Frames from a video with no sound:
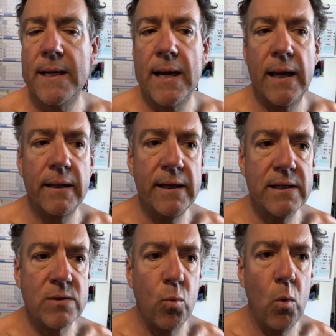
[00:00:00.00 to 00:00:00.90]
At
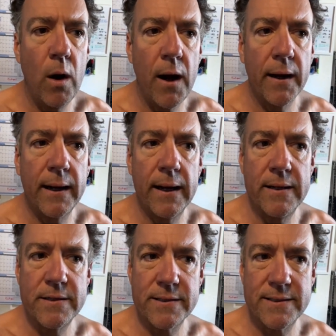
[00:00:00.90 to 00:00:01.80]
least walk
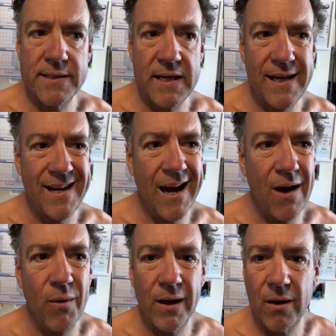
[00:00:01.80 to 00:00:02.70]
and just see
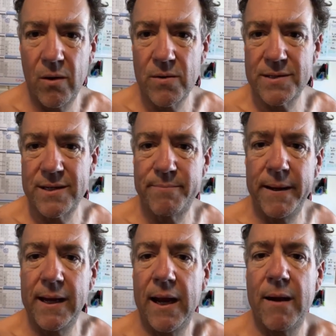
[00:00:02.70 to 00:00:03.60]
how it goes. It's
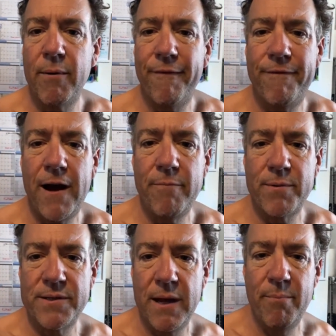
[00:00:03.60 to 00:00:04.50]
been getting about
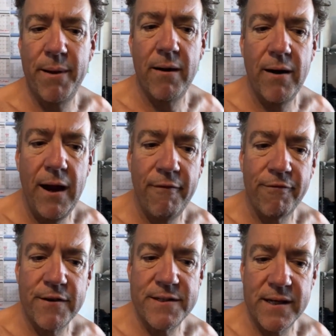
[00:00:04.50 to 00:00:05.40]
5% better
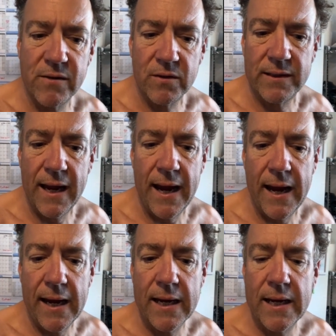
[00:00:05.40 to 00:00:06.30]
every single
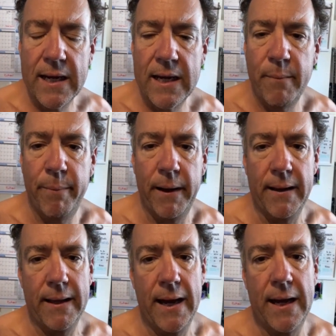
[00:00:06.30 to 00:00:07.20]
day,
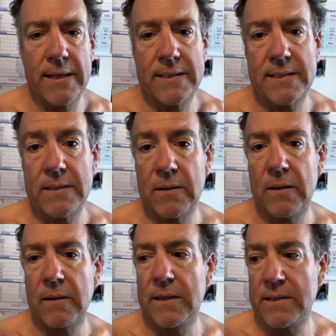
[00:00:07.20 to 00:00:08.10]
but that
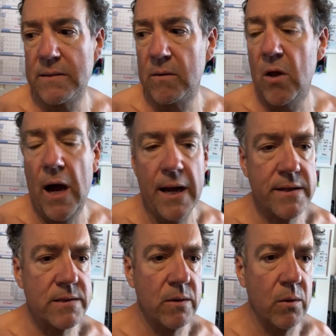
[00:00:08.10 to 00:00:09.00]
still isn't a lot.
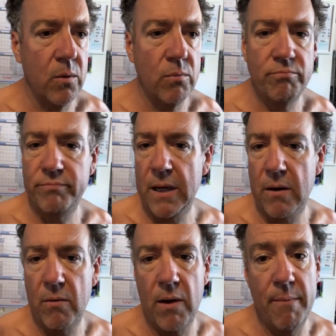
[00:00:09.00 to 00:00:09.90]
So,
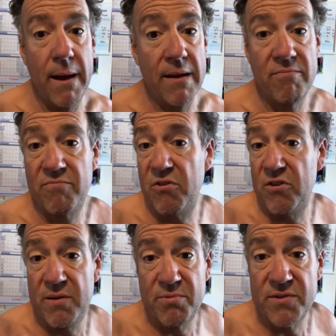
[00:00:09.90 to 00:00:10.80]
I'm at
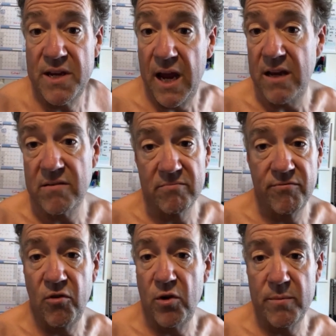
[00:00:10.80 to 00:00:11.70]
30%,
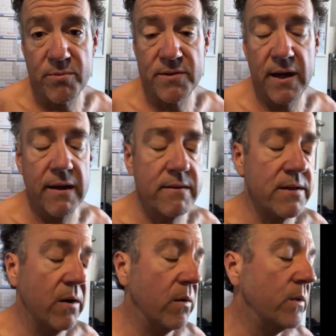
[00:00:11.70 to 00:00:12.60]
40%.
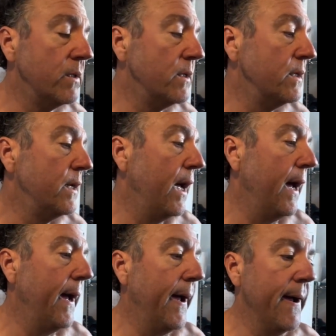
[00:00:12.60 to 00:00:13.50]
So,
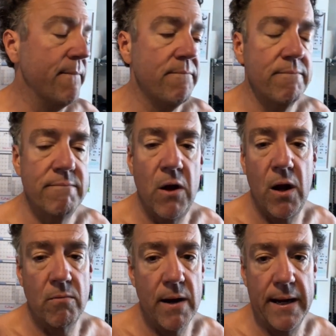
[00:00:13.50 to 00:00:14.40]

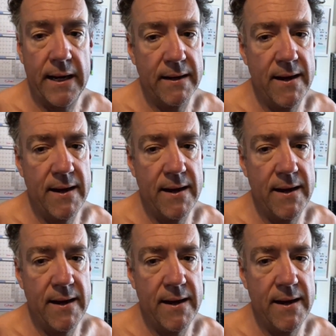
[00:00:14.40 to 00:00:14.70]
not running.